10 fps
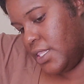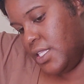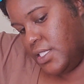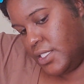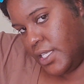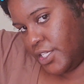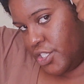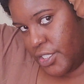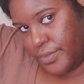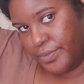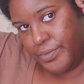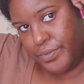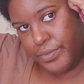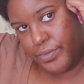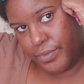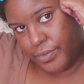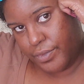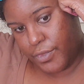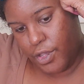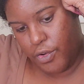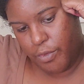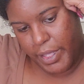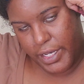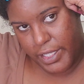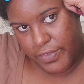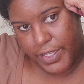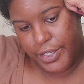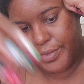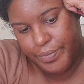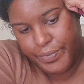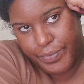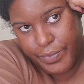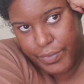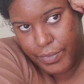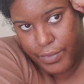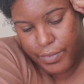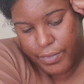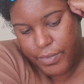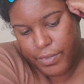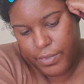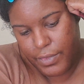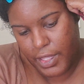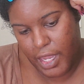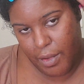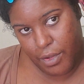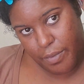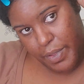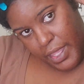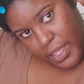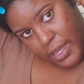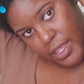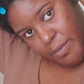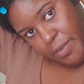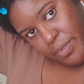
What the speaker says: this section, put on my index finger, and I'm gonna pin him in